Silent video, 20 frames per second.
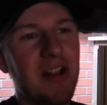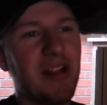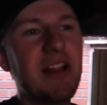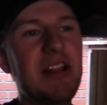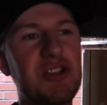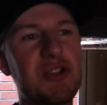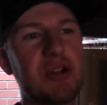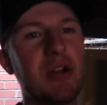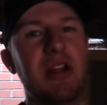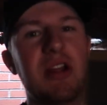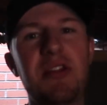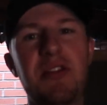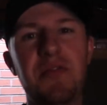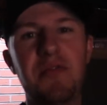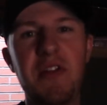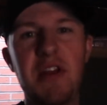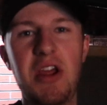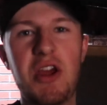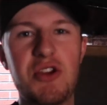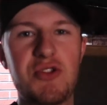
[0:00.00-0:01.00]
Literally the
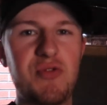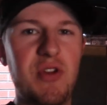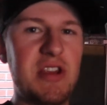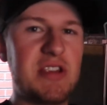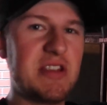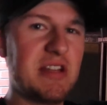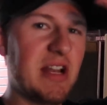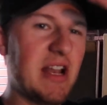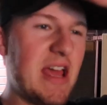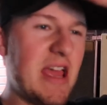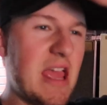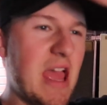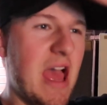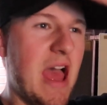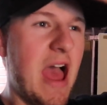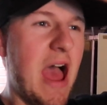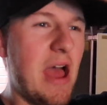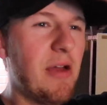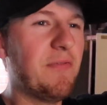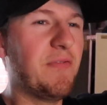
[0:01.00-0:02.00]
videos recently,
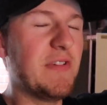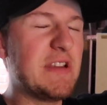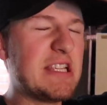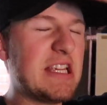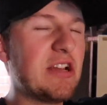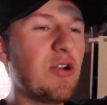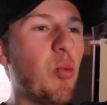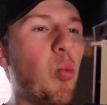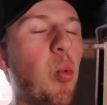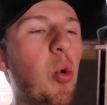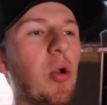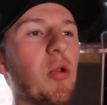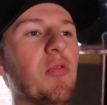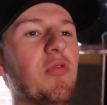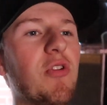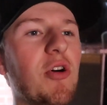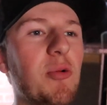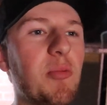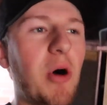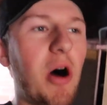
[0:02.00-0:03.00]
every single one
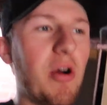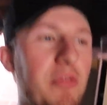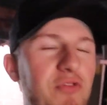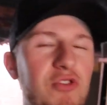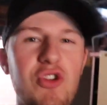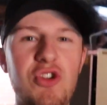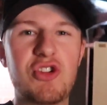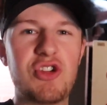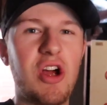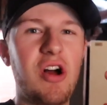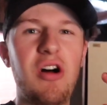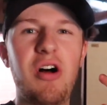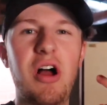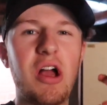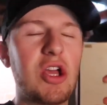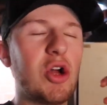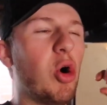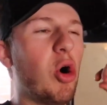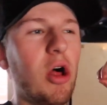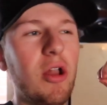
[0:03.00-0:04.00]
of them, I've just,
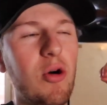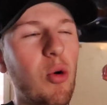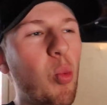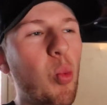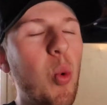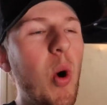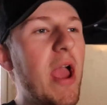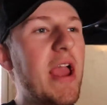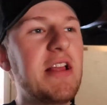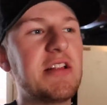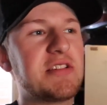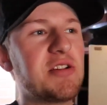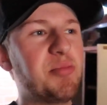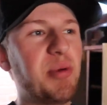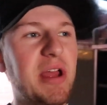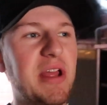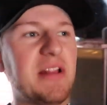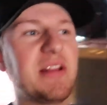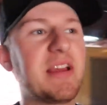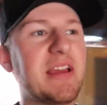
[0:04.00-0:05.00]
I can't wait to
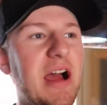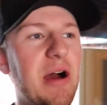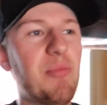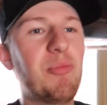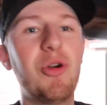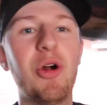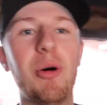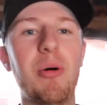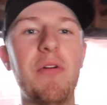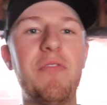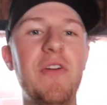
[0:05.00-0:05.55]
pick the camera up.